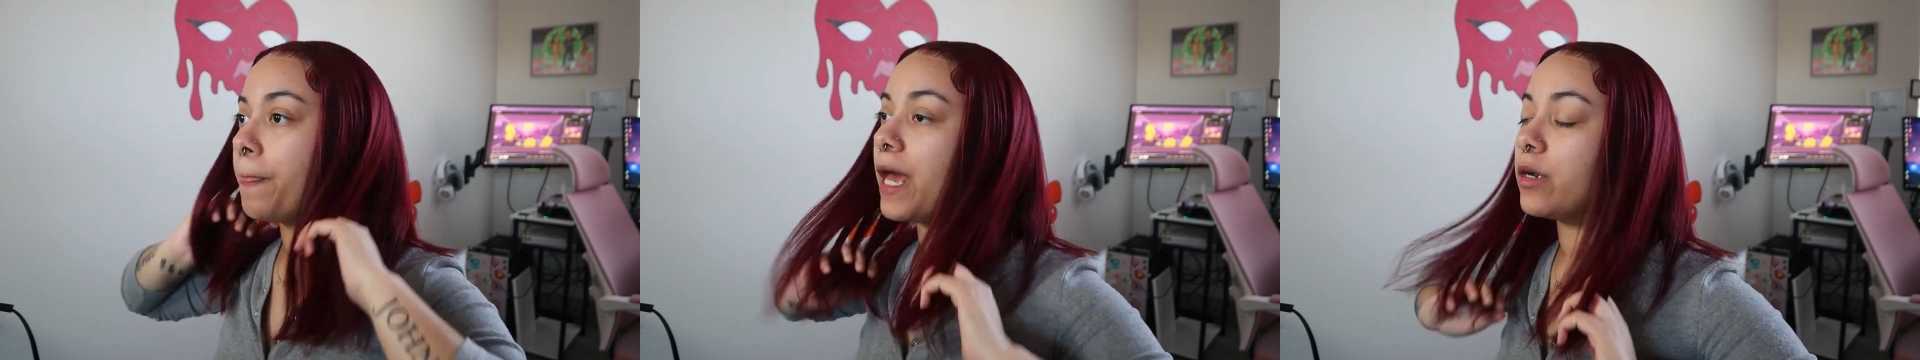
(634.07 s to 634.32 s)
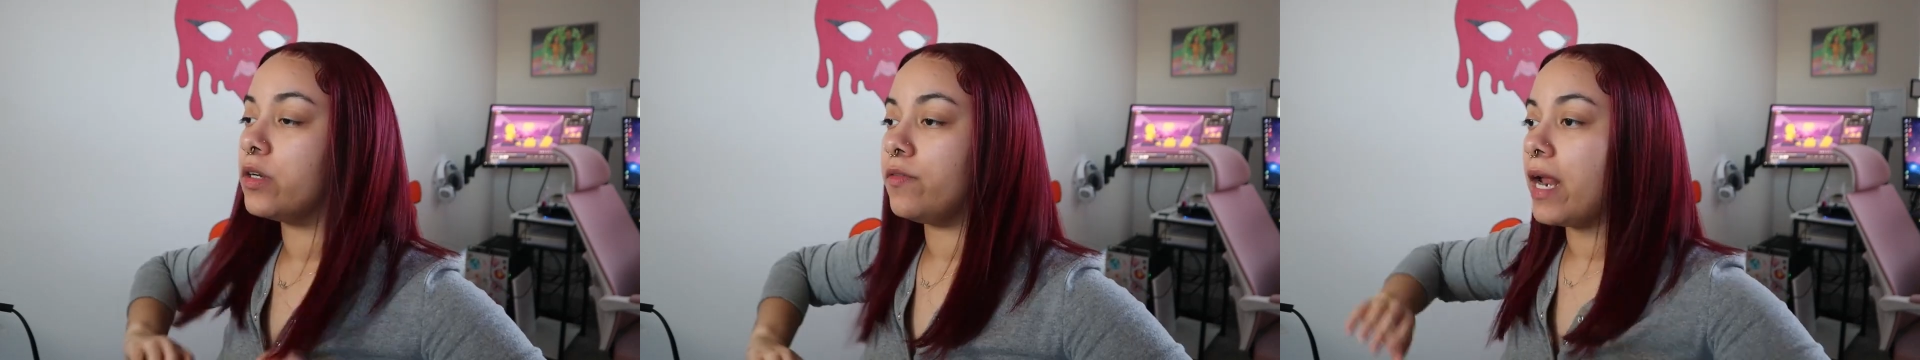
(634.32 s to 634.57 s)
I
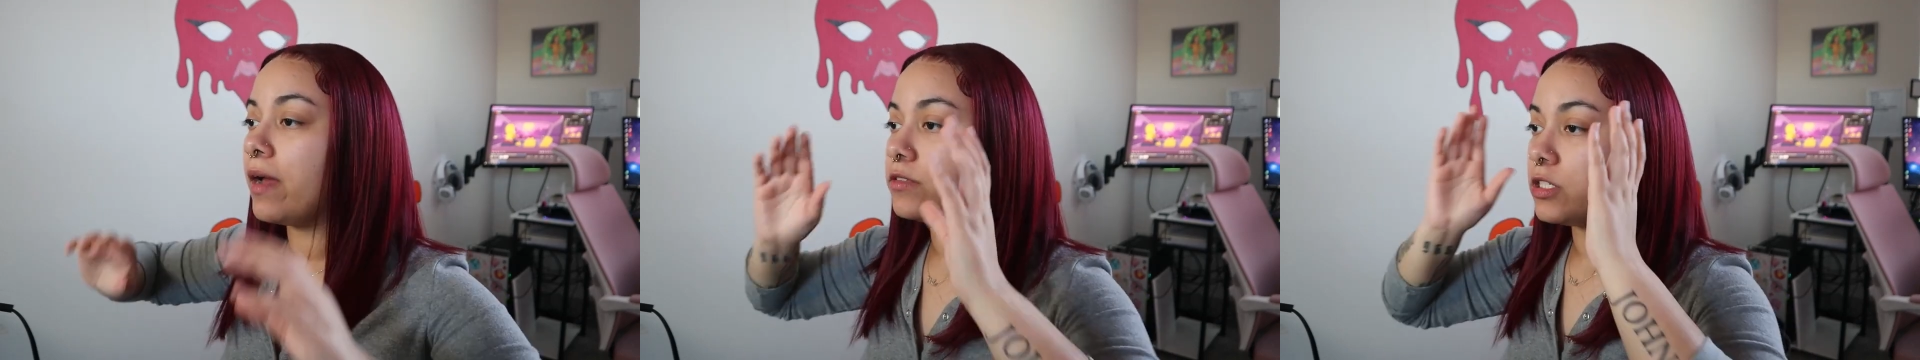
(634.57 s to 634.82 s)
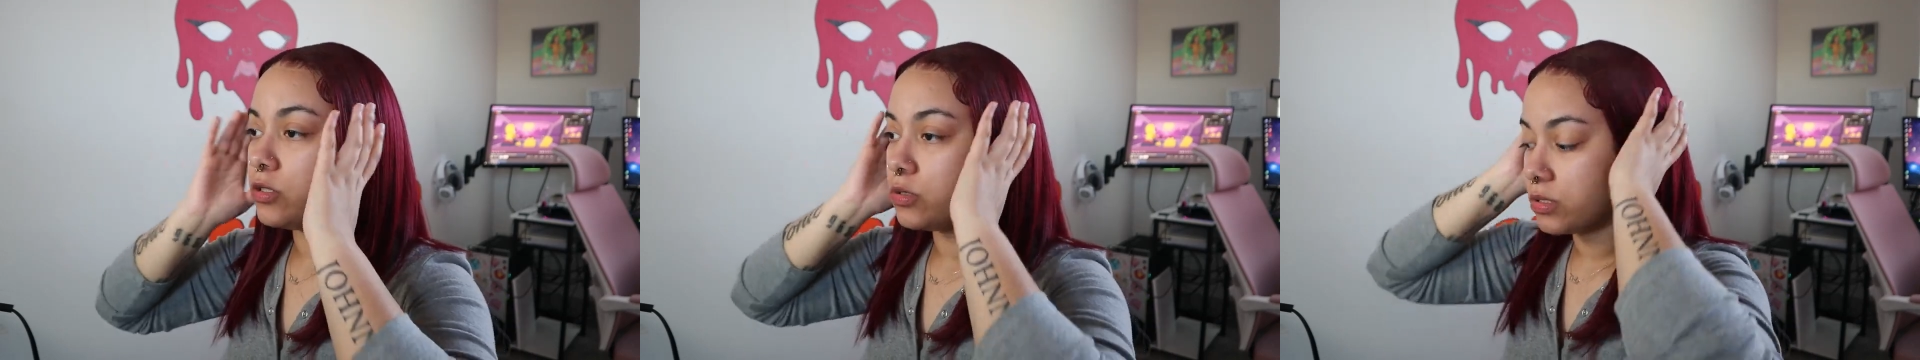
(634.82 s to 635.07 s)
don't even have
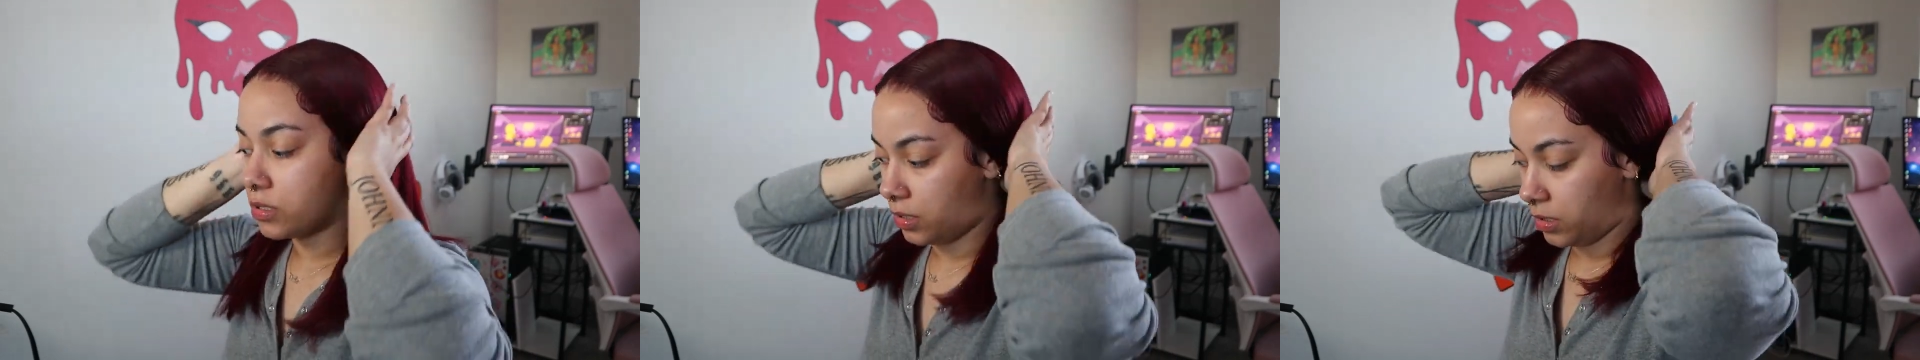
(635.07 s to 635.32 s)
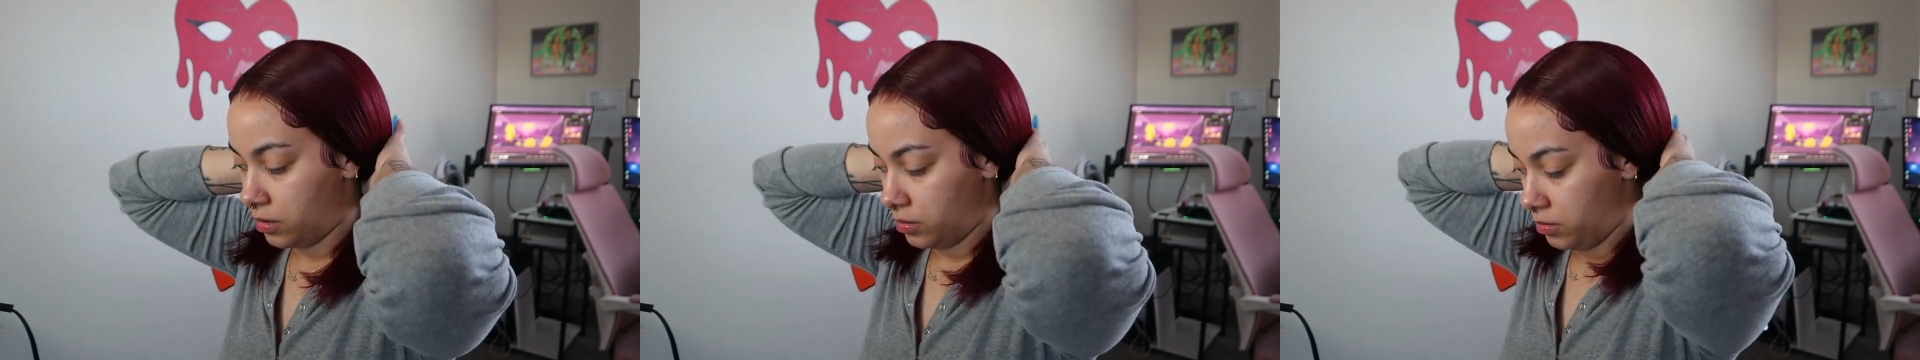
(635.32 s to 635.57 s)
to use
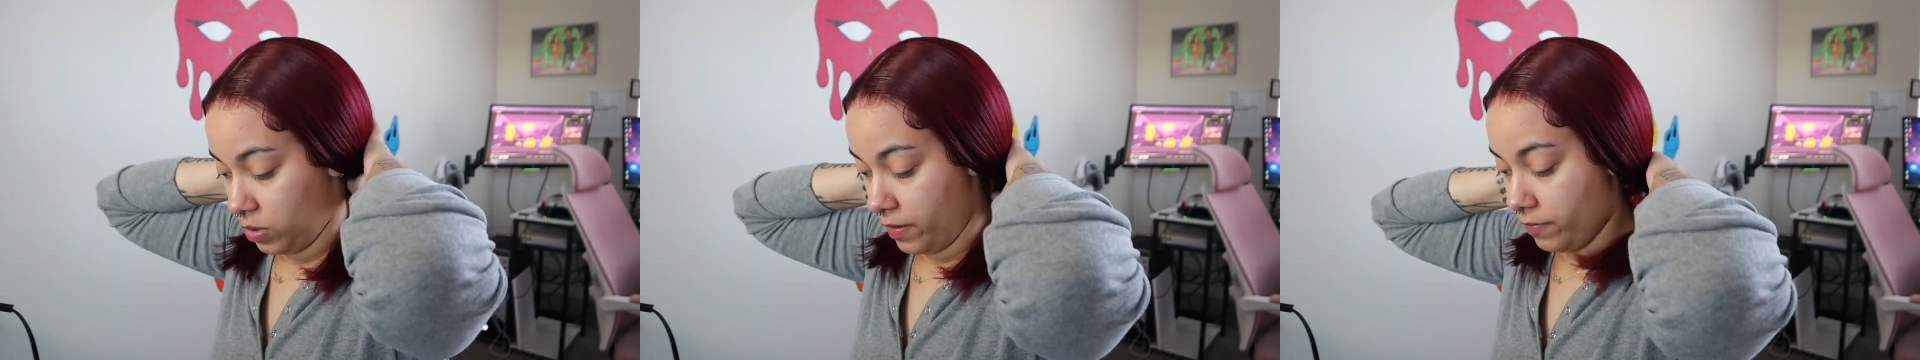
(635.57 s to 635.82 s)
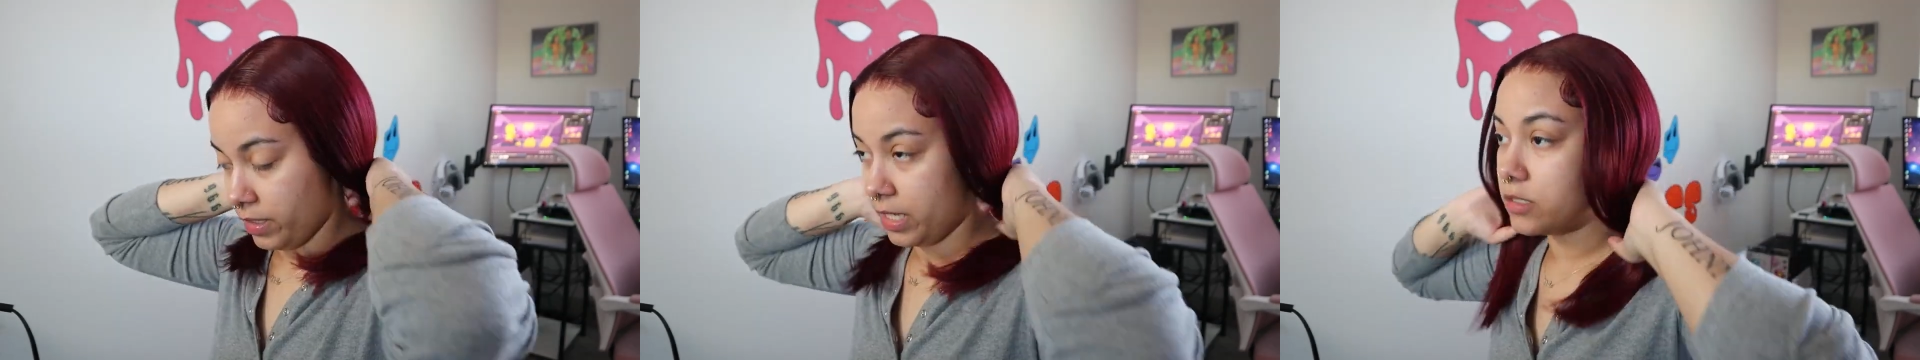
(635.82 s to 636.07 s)
the,
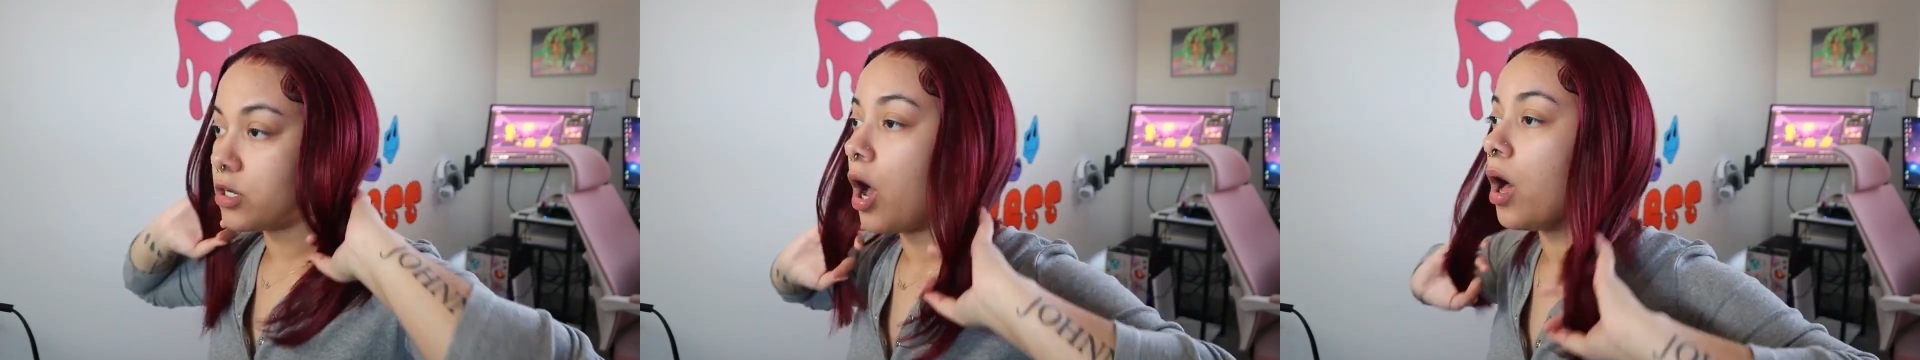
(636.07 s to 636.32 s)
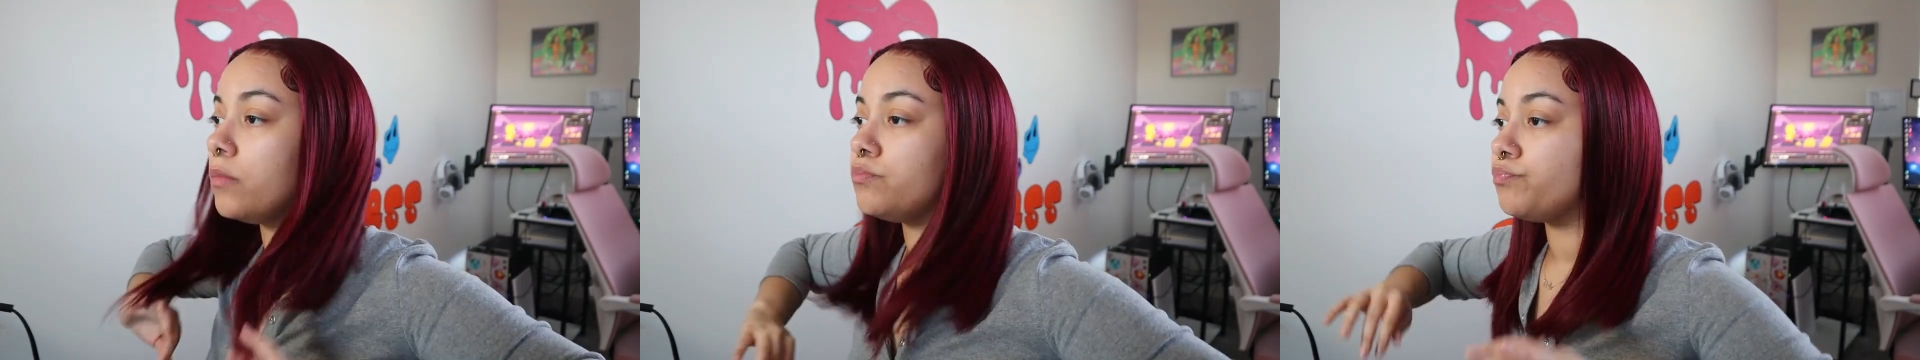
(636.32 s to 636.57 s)
whatever that's
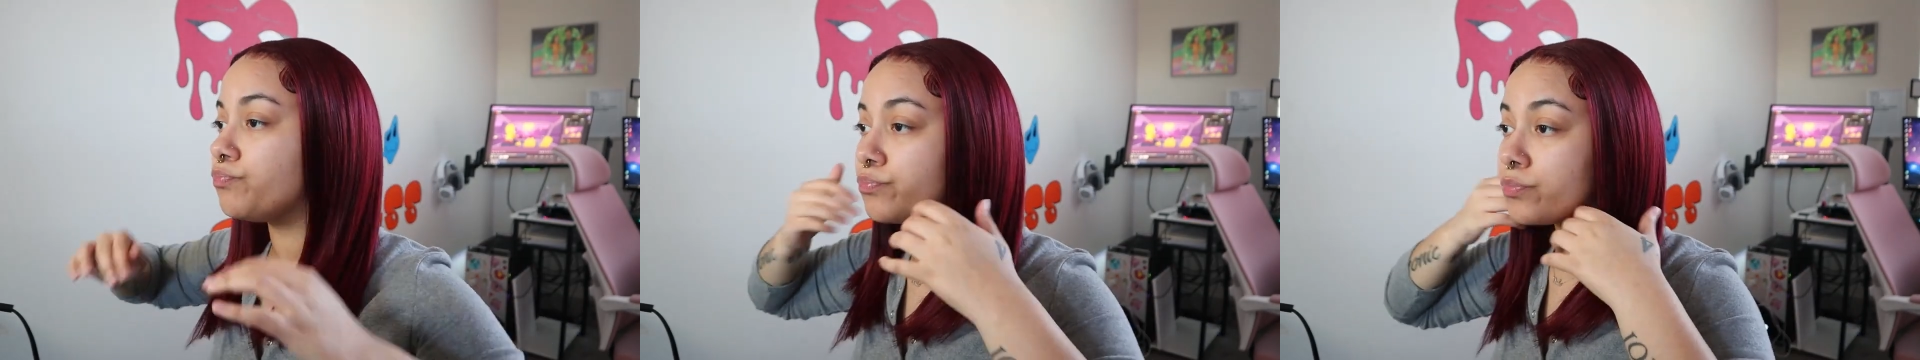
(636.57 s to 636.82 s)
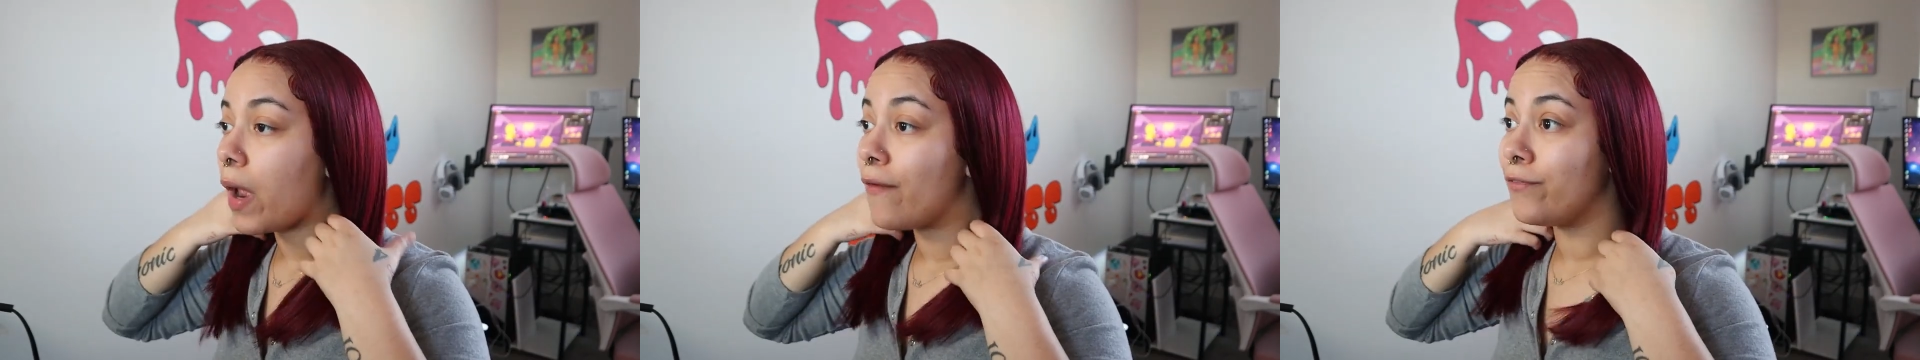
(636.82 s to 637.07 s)
called,
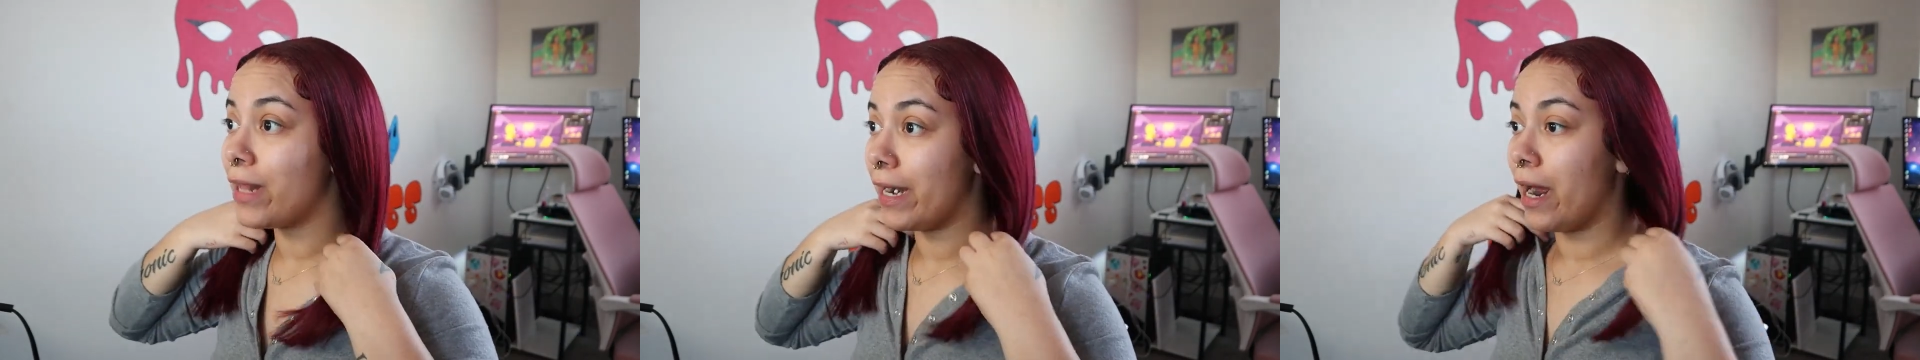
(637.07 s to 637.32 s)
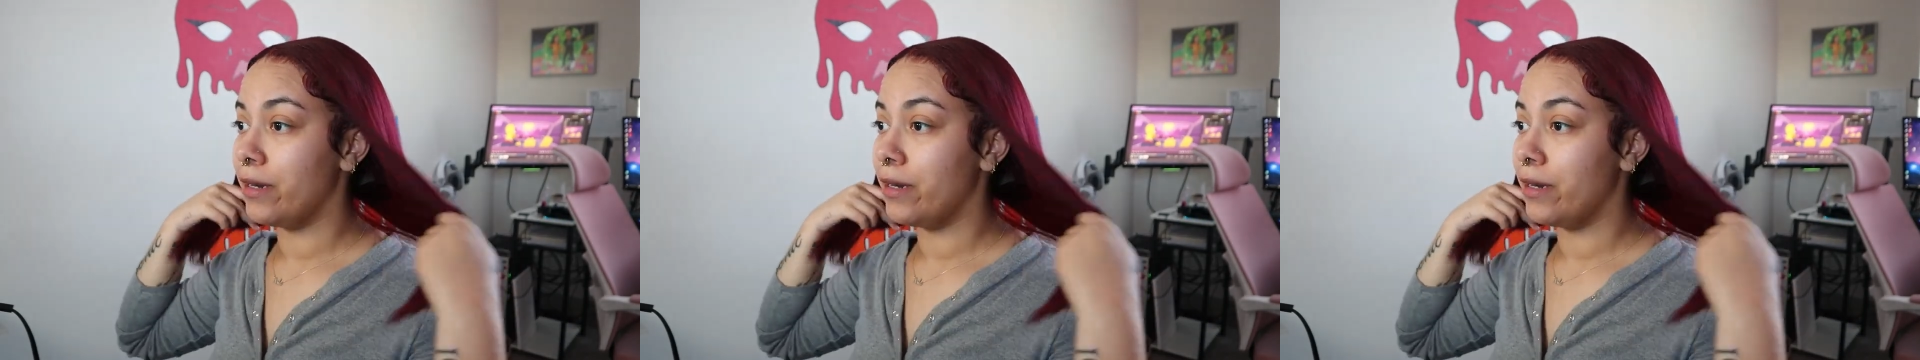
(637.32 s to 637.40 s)
flat